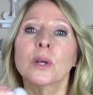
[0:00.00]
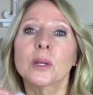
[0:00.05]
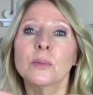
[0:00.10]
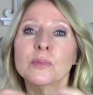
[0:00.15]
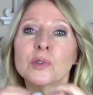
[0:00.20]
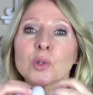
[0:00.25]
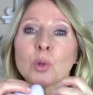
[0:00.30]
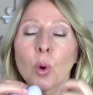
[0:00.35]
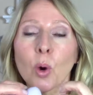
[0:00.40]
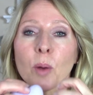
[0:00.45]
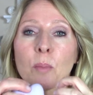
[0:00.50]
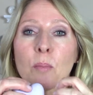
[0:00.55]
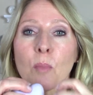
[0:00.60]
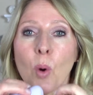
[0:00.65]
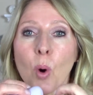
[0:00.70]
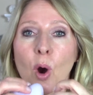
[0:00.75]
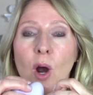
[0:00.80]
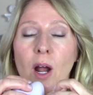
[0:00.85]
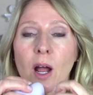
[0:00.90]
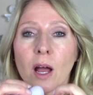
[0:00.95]
absorb
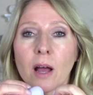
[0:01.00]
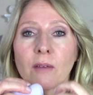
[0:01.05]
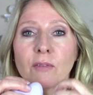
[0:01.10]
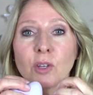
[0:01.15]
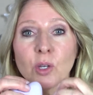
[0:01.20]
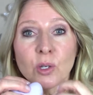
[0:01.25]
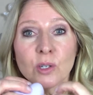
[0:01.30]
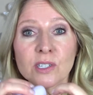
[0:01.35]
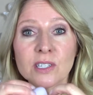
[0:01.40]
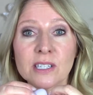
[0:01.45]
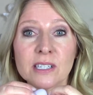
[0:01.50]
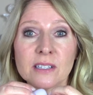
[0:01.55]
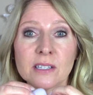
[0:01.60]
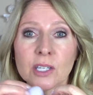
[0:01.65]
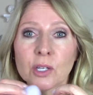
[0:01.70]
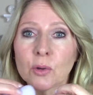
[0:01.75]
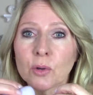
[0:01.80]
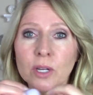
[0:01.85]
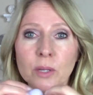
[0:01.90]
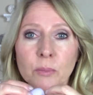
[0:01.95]
more of your CC
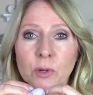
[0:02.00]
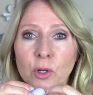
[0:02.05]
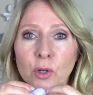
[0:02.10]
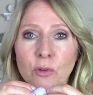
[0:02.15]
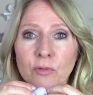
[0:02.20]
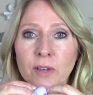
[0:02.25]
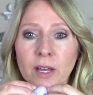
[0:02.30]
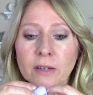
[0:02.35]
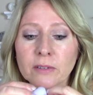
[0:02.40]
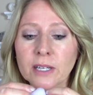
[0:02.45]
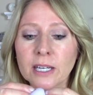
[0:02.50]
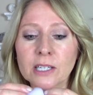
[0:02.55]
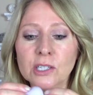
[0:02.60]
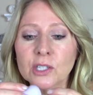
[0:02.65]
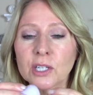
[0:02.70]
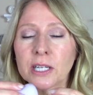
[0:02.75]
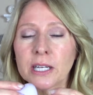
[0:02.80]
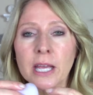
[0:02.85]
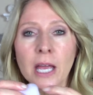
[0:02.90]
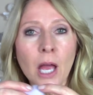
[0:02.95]
cream or your
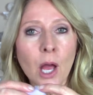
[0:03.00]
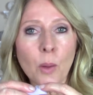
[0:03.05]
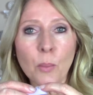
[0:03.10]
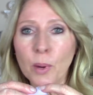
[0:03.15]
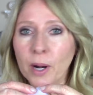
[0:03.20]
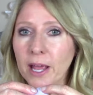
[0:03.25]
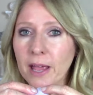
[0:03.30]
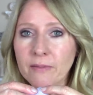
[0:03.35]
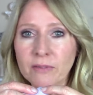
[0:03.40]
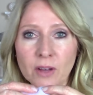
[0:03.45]
foundation, but I